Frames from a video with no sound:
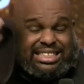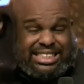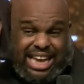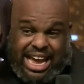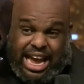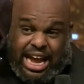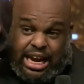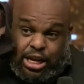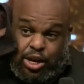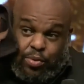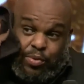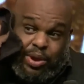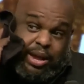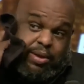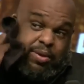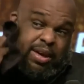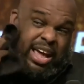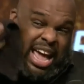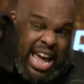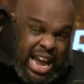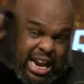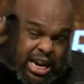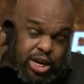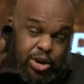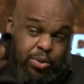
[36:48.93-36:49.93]
That's
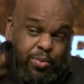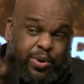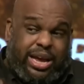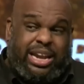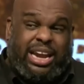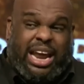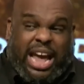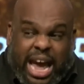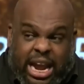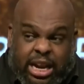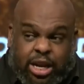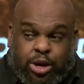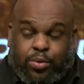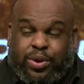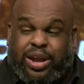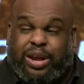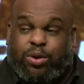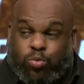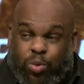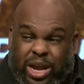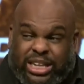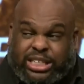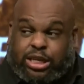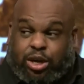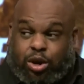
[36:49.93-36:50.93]
ignorant, ignorant,
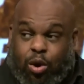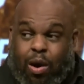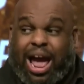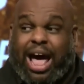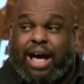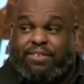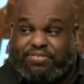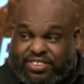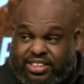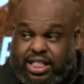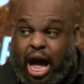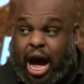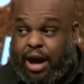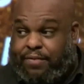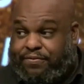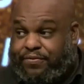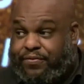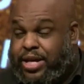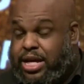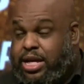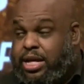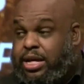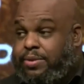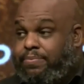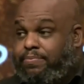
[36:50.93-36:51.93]
ignorant witchcraft
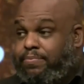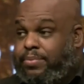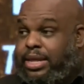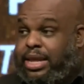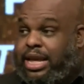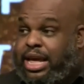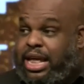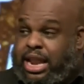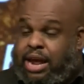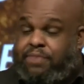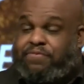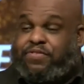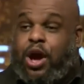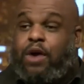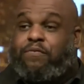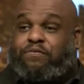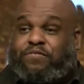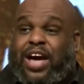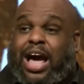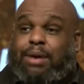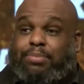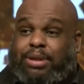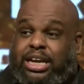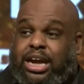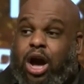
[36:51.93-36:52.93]
stuff. And
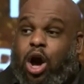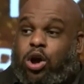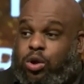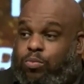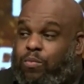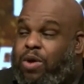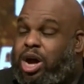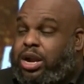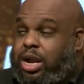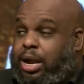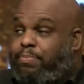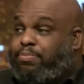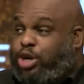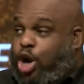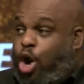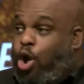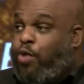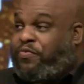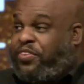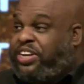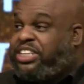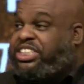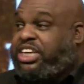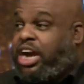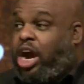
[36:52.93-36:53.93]
if your family go to one of
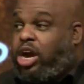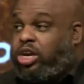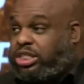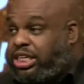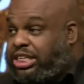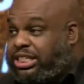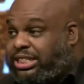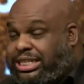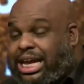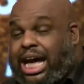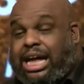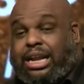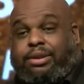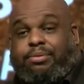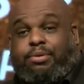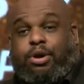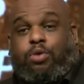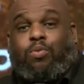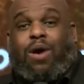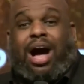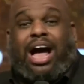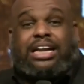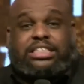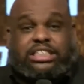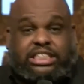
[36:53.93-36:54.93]
them goofy churches,
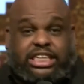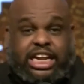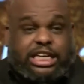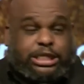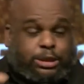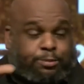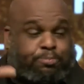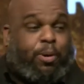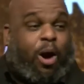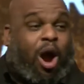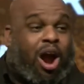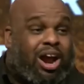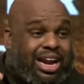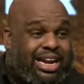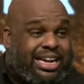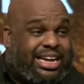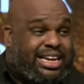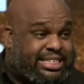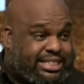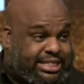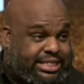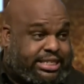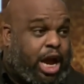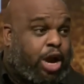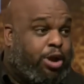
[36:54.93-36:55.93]
tell them to watch this
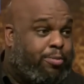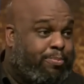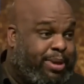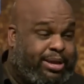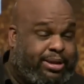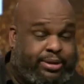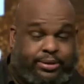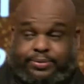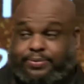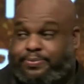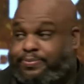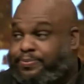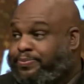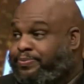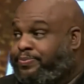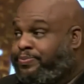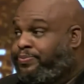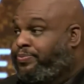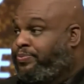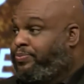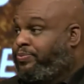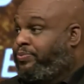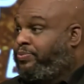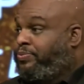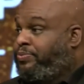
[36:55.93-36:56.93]
part of this sermon.
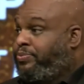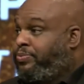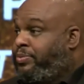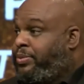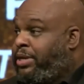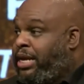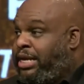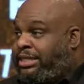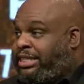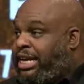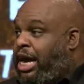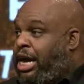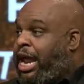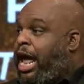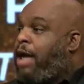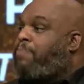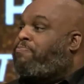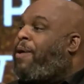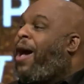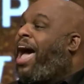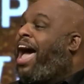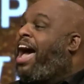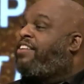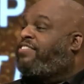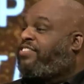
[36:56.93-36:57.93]
And
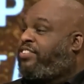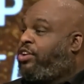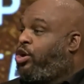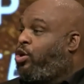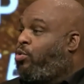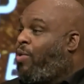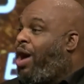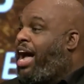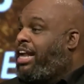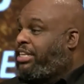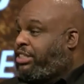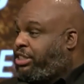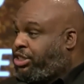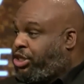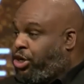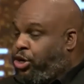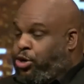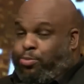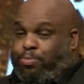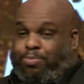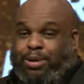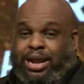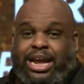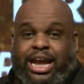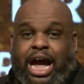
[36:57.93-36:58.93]
tell they pastor to
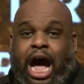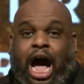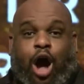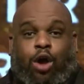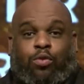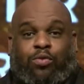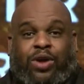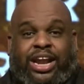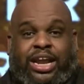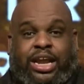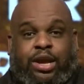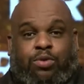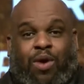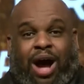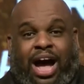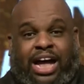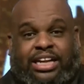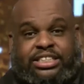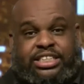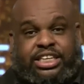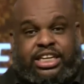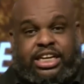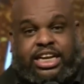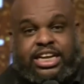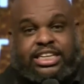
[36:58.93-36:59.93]
watch too, but he already
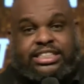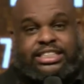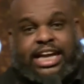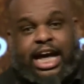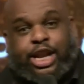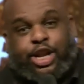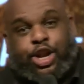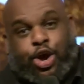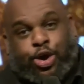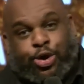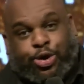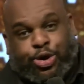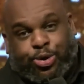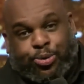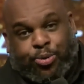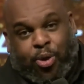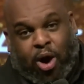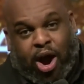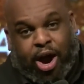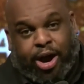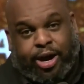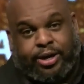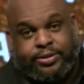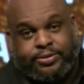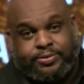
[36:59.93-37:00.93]
watching because I know
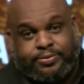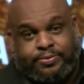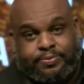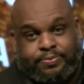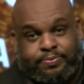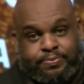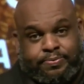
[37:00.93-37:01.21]
you are.